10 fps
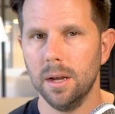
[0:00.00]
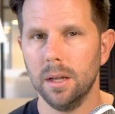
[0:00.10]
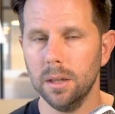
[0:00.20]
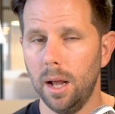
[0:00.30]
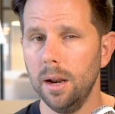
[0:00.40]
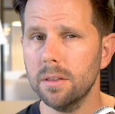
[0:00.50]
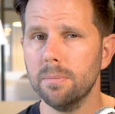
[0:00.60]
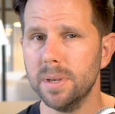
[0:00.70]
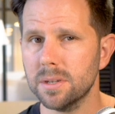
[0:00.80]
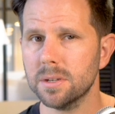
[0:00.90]
A lot of the
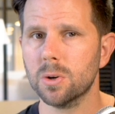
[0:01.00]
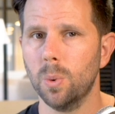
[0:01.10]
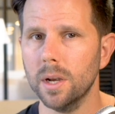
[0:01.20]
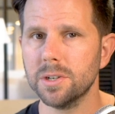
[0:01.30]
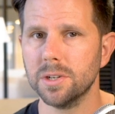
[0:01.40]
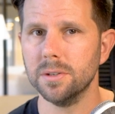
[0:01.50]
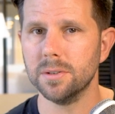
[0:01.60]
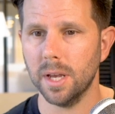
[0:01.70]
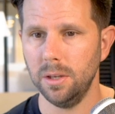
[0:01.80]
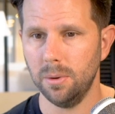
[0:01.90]
business questions
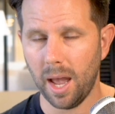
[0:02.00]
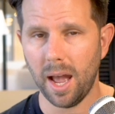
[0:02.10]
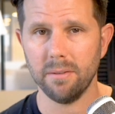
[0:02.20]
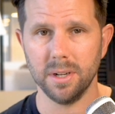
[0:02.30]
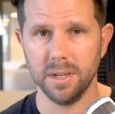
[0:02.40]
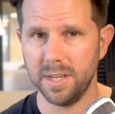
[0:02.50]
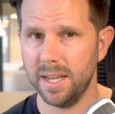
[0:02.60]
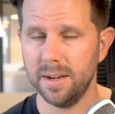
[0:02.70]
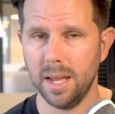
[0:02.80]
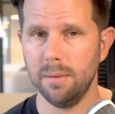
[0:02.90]
that you have on a day to day